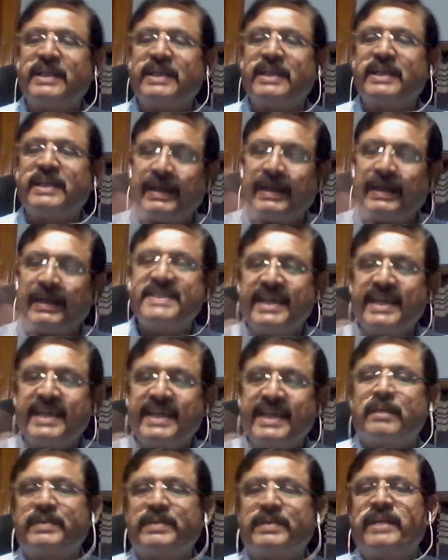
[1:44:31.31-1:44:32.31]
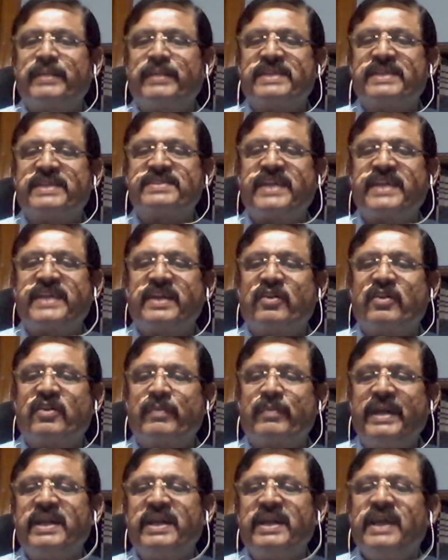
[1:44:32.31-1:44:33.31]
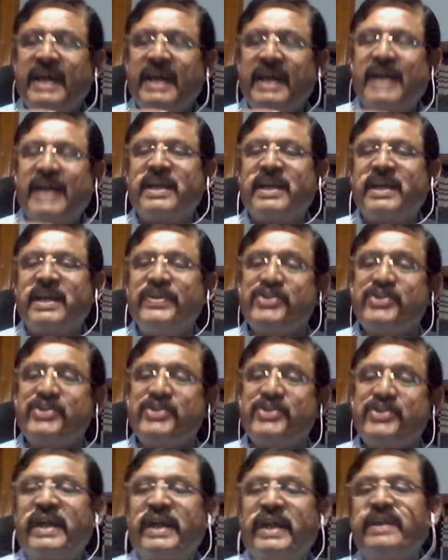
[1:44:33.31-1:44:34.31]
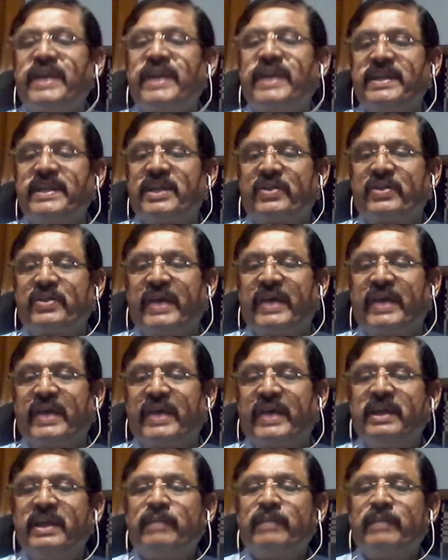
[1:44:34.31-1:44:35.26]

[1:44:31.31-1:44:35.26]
and the policy adopted by the state government under which you are entitled to get.